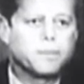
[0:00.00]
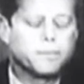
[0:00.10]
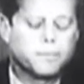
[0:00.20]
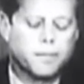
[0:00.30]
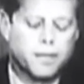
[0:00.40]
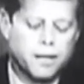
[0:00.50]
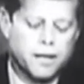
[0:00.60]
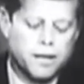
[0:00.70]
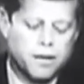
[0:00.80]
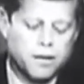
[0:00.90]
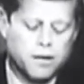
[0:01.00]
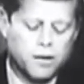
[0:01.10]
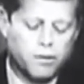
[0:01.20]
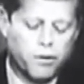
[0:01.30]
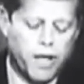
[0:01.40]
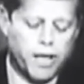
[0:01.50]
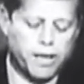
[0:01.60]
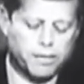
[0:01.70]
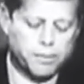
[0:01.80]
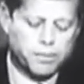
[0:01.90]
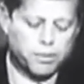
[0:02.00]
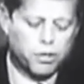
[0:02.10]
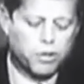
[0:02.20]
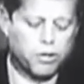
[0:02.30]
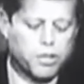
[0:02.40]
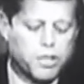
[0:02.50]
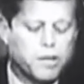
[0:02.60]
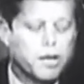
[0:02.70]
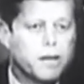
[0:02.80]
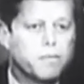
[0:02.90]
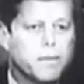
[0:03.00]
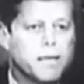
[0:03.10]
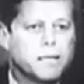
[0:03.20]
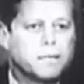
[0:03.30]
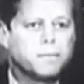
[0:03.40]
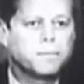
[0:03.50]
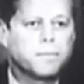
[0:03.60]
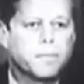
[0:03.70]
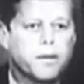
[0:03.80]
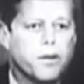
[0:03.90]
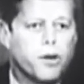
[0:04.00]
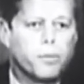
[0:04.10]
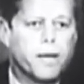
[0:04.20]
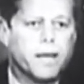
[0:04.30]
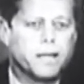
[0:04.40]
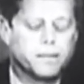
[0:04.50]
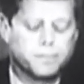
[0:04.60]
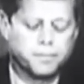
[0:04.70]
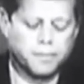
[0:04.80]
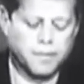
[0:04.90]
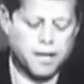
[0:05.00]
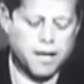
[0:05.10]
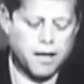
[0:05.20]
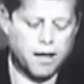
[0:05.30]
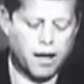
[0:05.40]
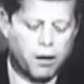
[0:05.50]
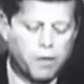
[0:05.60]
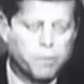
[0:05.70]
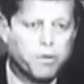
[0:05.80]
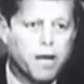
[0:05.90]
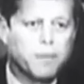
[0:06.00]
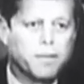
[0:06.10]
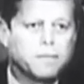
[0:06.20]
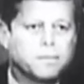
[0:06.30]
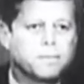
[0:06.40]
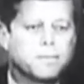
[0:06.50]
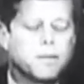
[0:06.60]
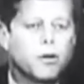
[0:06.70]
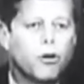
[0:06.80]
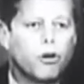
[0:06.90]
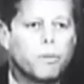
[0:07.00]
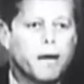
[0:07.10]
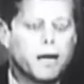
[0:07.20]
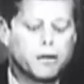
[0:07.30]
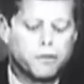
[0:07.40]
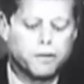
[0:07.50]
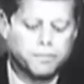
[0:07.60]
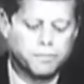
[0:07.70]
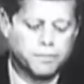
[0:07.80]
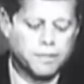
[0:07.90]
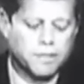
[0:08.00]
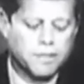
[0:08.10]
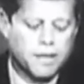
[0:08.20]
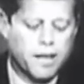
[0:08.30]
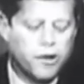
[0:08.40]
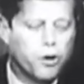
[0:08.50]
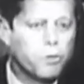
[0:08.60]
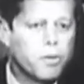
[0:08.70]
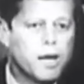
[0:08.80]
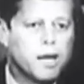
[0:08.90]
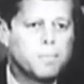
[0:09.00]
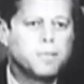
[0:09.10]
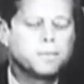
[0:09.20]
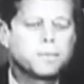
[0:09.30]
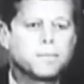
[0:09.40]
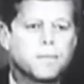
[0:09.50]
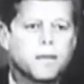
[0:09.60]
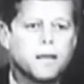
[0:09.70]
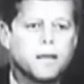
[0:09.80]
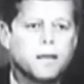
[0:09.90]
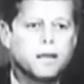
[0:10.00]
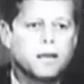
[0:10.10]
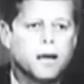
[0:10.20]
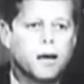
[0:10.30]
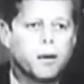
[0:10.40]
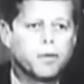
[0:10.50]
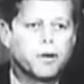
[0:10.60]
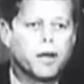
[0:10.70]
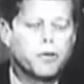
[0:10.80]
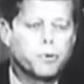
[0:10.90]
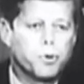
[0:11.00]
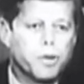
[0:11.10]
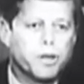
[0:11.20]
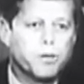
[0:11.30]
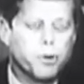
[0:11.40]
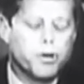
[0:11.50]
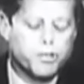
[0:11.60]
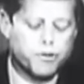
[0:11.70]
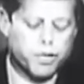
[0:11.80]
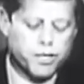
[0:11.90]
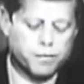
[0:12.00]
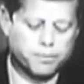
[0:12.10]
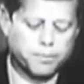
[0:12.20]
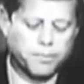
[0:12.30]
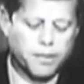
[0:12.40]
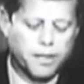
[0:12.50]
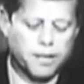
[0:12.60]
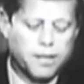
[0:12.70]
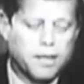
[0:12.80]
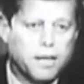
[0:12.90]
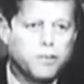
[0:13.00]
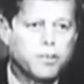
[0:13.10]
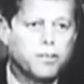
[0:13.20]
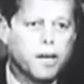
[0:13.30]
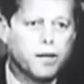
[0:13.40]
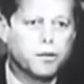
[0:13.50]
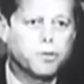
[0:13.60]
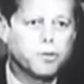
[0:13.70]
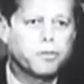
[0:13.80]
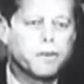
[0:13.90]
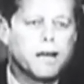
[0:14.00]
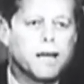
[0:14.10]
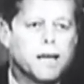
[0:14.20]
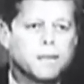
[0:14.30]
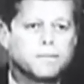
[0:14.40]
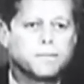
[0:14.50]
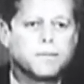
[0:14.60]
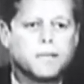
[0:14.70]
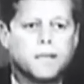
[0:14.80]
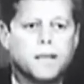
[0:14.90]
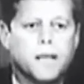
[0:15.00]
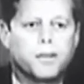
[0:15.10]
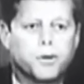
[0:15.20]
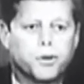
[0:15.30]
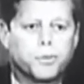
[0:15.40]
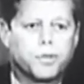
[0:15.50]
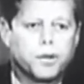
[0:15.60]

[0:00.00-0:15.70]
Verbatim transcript: it. For any government of laws and not of men, no man, however prominent or powerful, and no mob, however unruly or boisterous, is entitled to defy a court of